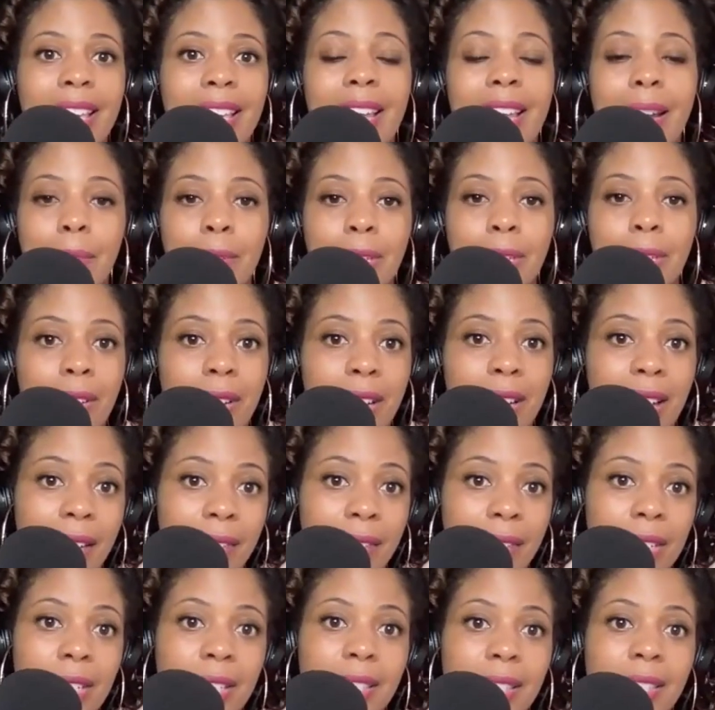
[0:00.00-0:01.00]
and I'm just going to
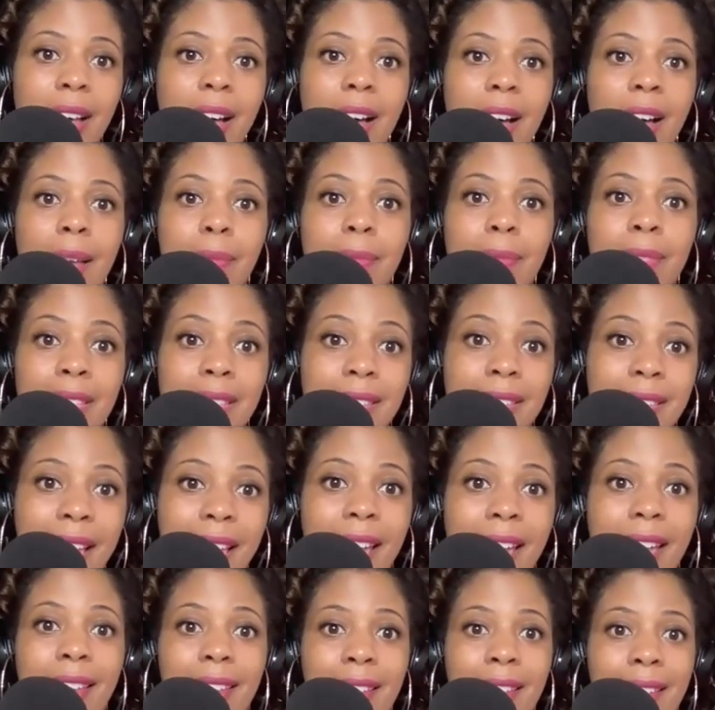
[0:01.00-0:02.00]
have a good time
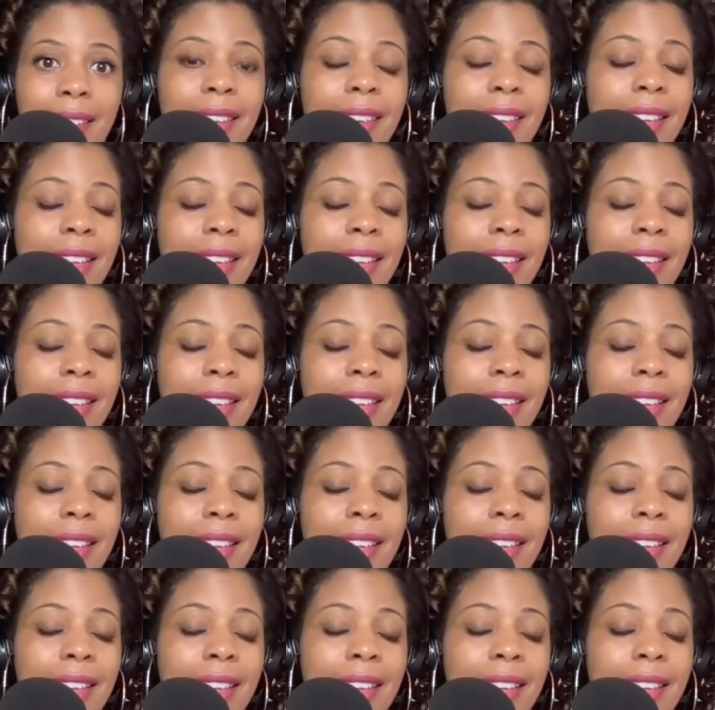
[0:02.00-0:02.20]
today.